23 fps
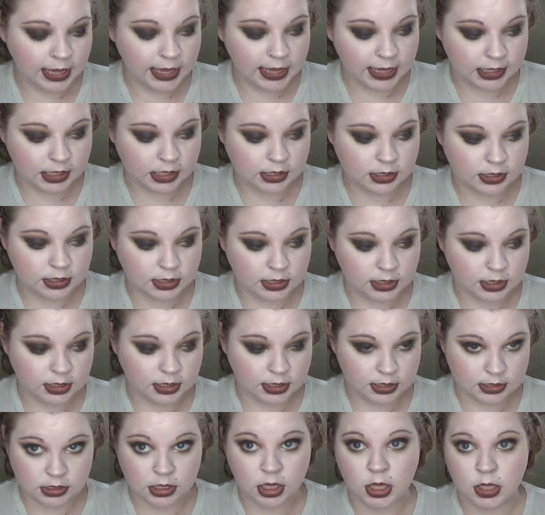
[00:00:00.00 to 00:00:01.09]
and
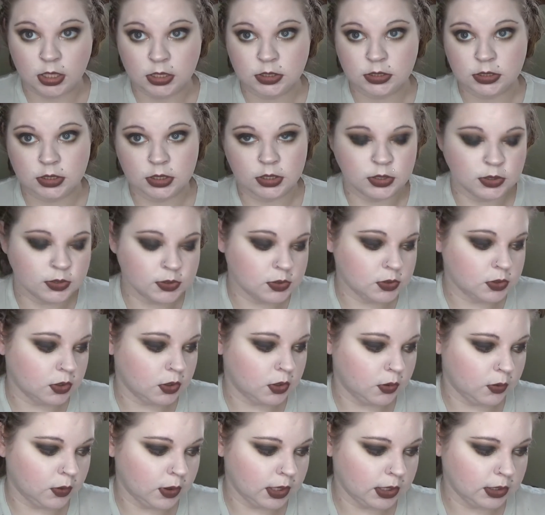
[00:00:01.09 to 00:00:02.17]
it does.
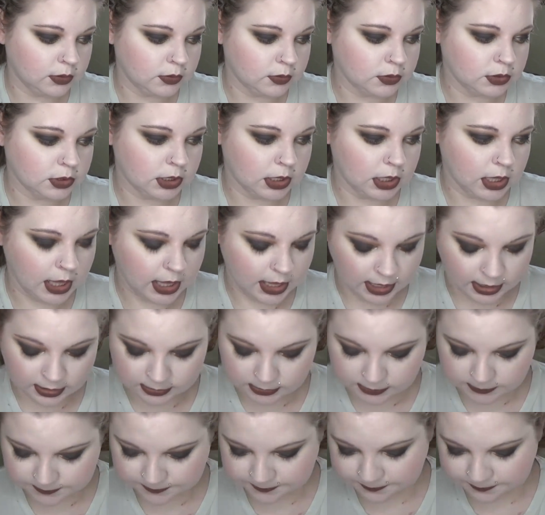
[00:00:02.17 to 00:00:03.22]
So I used that.